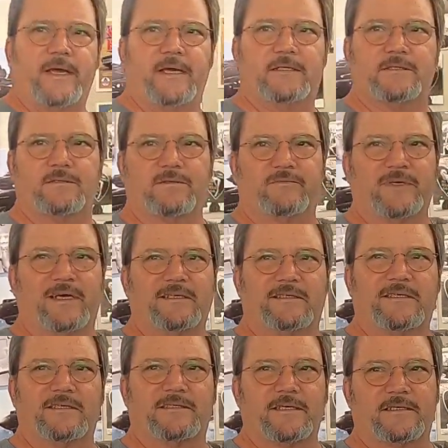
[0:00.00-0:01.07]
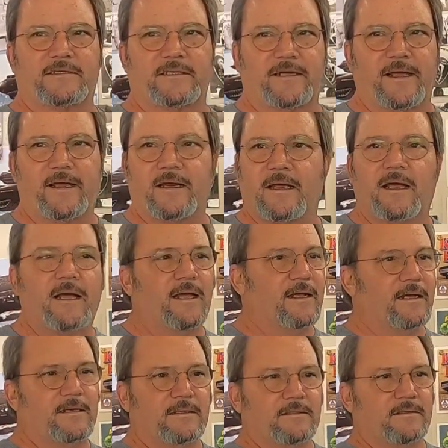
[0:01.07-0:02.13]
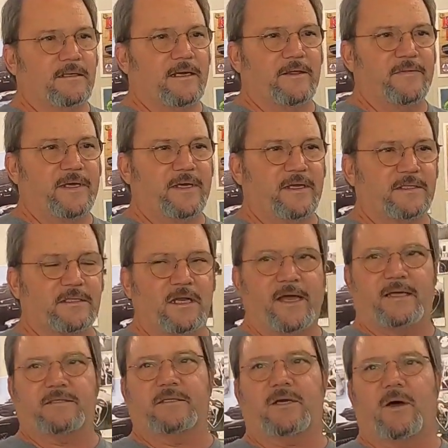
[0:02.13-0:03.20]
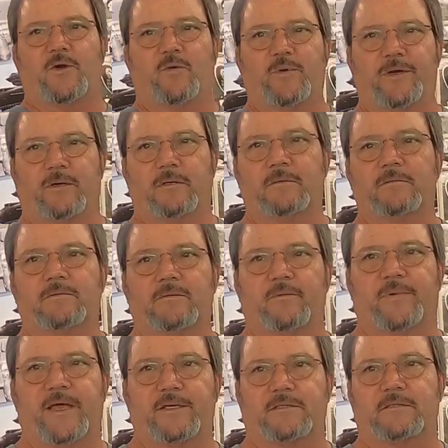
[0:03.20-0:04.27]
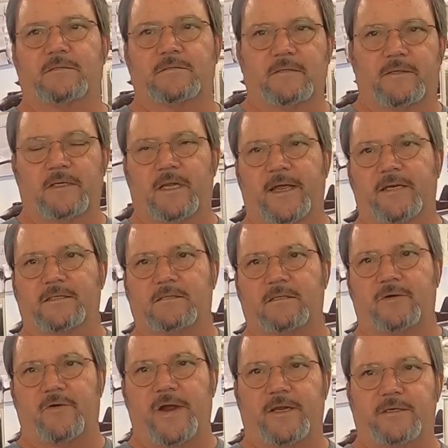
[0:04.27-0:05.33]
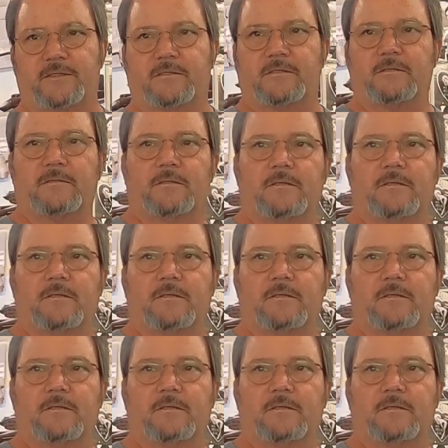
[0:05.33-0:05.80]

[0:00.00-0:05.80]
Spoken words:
gauges of 1968, I think it's classic Autometer, the best, the latest and the greatest.